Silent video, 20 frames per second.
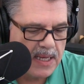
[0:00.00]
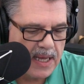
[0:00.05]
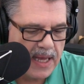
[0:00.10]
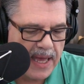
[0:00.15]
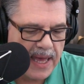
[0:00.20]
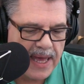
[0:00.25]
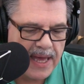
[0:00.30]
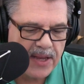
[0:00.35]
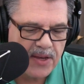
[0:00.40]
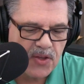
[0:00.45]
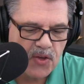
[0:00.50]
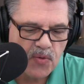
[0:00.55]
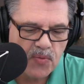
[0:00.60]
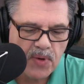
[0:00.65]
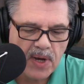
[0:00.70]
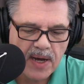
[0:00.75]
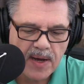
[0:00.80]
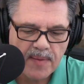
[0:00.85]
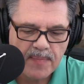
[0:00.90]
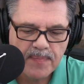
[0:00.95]
and you
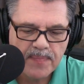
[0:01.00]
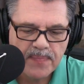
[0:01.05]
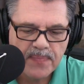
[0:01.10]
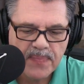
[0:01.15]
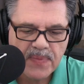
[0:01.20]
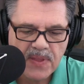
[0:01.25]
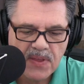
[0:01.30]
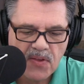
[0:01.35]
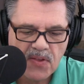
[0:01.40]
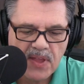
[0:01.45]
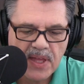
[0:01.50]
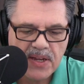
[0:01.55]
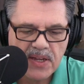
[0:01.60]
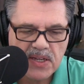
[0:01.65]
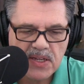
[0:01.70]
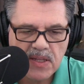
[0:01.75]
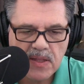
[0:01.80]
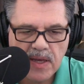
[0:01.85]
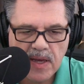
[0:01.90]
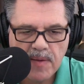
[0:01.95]
um, you send it
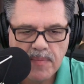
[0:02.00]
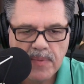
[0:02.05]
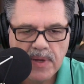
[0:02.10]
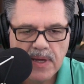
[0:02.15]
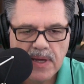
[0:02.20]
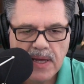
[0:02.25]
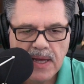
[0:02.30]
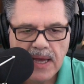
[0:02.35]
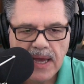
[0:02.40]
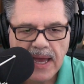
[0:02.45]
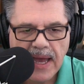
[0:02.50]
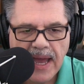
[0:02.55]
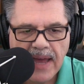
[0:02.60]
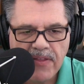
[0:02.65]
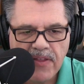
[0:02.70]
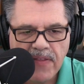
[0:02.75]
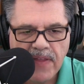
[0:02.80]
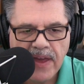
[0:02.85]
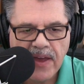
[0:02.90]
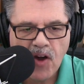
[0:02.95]
to them, and
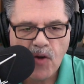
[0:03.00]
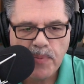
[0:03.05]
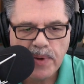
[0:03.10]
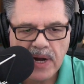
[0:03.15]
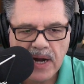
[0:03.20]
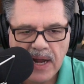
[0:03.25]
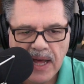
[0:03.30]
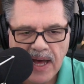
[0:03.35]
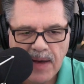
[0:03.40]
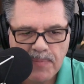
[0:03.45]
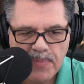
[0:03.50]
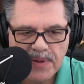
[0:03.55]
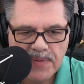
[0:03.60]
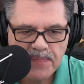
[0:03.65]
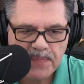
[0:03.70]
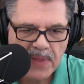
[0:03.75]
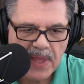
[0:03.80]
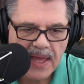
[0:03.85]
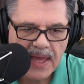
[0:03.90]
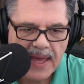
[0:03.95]
then they open it up
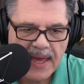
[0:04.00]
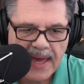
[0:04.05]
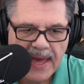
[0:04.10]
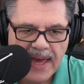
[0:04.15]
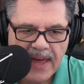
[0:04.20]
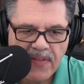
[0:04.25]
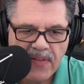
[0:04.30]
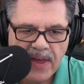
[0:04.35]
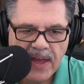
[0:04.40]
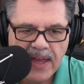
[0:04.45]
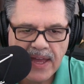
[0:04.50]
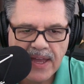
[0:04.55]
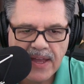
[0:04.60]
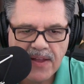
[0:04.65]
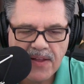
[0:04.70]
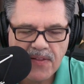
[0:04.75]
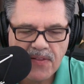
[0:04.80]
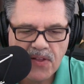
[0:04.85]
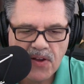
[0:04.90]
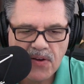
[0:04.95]
and they
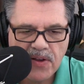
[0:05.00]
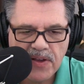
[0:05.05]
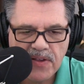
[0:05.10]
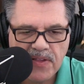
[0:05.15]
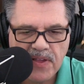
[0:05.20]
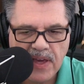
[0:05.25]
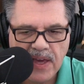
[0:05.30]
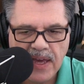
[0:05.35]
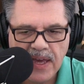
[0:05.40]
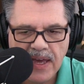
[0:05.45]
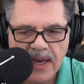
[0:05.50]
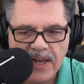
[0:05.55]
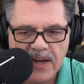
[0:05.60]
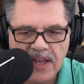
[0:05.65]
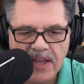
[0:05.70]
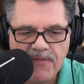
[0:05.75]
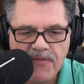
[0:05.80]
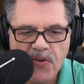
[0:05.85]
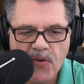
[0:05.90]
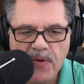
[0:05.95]
there is a an
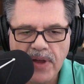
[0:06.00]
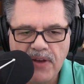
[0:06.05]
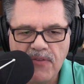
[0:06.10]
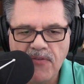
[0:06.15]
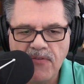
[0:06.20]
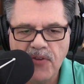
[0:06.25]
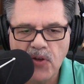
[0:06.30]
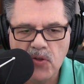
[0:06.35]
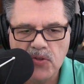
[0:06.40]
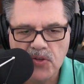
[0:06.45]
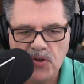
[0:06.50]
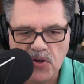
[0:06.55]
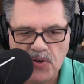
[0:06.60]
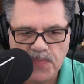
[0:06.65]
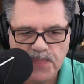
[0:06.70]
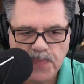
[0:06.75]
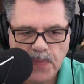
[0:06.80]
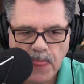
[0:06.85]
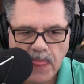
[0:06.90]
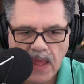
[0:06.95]
infrared filter
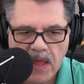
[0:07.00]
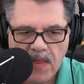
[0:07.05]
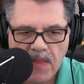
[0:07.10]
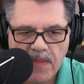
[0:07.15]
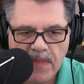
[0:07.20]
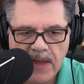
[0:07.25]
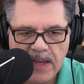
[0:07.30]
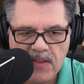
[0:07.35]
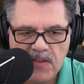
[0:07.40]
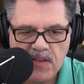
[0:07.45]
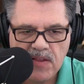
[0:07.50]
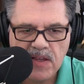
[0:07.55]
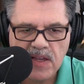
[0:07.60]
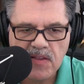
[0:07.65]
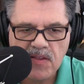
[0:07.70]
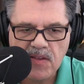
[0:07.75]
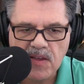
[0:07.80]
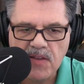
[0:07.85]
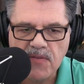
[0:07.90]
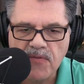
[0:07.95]
that
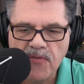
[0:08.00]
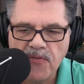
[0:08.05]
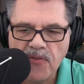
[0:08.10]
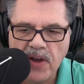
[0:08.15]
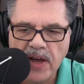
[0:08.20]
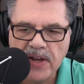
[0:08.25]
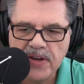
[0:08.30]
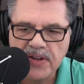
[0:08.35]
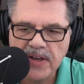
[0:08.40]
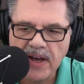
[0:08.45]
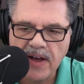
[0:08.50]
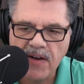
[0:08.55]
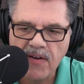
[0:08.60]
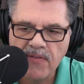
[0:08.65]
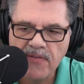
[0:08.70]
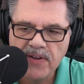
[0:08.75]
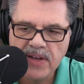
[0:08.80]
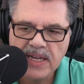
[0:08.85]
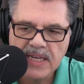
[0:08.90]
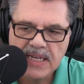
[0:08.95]
sits in front
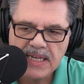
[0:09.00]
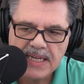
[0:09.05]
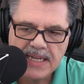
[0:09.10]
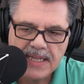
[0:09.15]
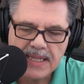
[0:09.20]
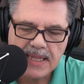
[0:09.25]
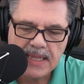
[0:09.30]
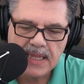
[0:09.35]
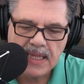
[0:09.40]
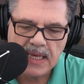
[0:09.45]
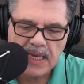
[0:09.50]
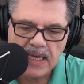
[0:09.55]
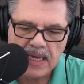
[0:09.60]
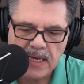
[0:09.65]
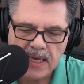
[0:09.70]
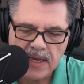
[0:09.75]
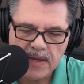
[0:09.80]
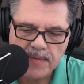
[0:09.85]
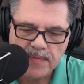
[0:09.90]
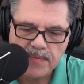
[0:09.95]
of
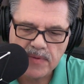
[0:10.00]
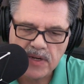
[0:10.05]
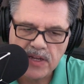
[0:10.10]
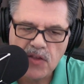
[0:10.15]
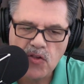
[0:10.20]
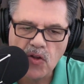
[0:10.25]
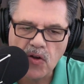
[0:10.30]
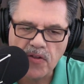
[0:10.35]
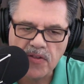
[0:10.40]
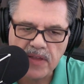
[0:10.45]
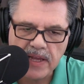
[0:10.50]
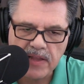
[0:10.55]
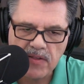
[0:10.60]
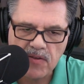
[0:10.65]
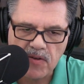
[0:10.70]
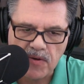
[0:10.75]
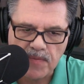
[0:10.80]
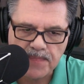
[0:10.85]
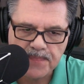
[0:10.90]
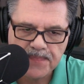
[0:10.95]
the digital
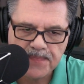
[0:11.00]
sensor.